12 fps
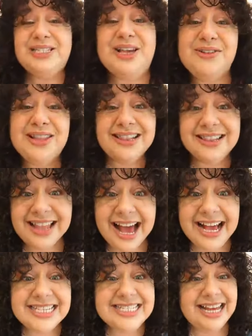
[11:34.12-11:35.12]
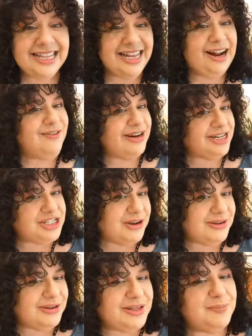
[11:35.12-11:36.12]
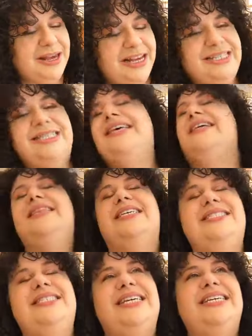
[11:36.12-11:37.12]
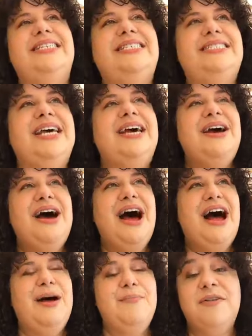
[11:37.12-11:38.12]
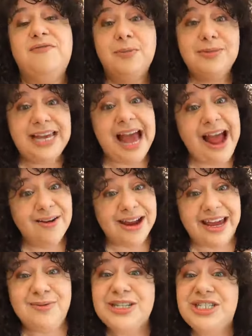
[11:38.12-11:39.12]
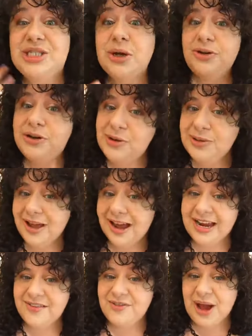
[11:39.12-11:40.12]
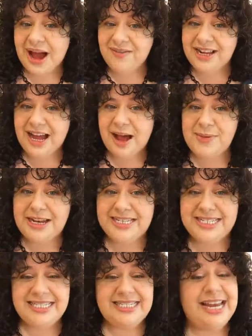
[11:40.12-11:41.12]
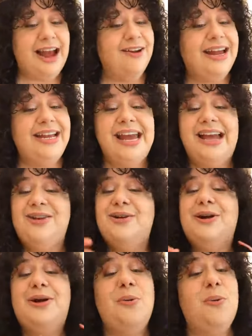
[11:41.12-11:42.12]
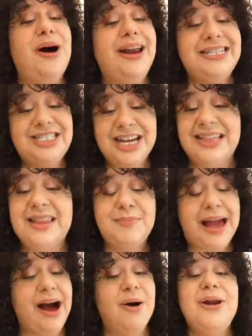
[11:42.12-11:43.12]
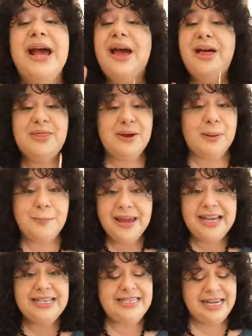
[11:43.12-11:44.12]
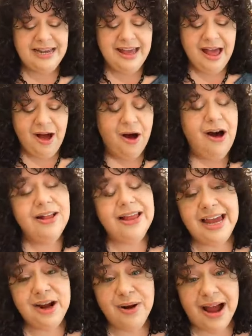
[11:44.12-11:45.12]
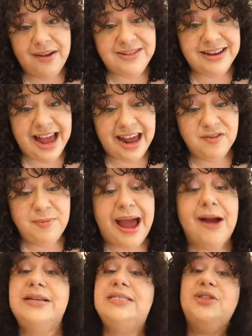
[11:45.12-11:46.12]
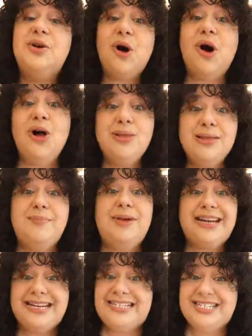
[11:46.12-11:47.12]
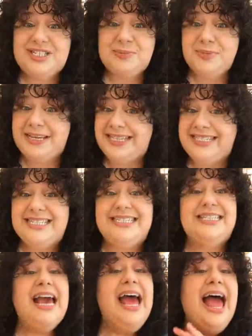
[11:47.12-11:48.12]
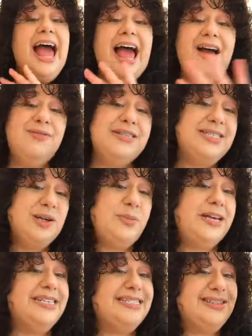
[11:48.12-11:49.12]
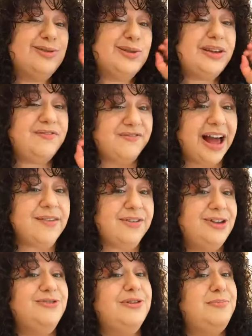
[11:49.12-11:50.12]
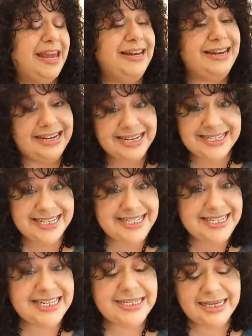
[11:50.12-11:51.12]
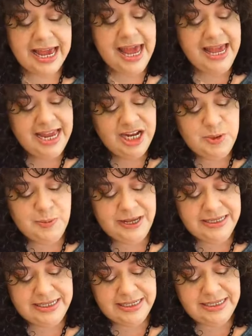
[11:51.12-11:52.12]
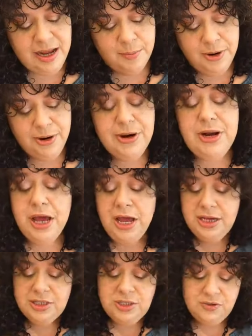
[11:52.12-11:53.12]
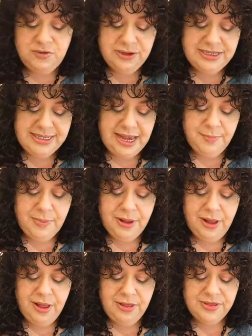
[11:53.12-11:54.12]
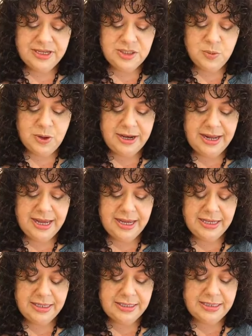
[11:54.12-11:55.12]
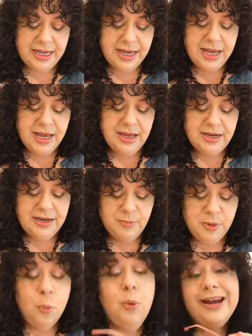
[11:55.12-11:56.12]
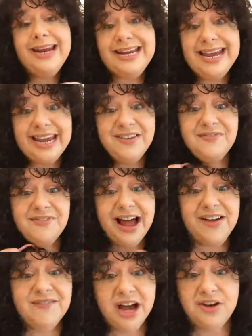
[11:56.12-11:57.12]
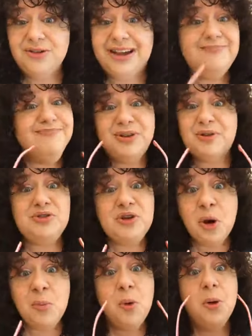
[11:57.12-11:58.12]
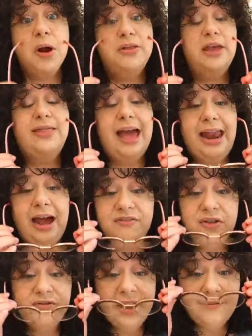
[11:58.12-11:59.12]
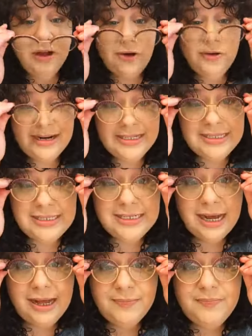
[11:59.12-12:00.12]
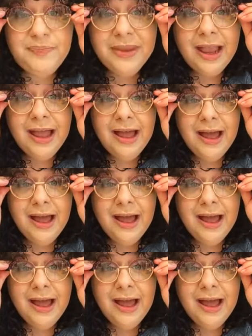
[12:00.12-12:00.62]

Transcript: So the last line that I want to show you some pieces of this is from Tarian, which is our new line. If you haven't come in to see Tarian yet, you're going to want to check them out. They're amazing, all handcrafted out of Paris, and they're all limited edition pieces. Every single piece, there's like 500 made in existence. Each piece is numbered. So for example, this one is number 188 of 500. There's no more than that. After 500, it's done.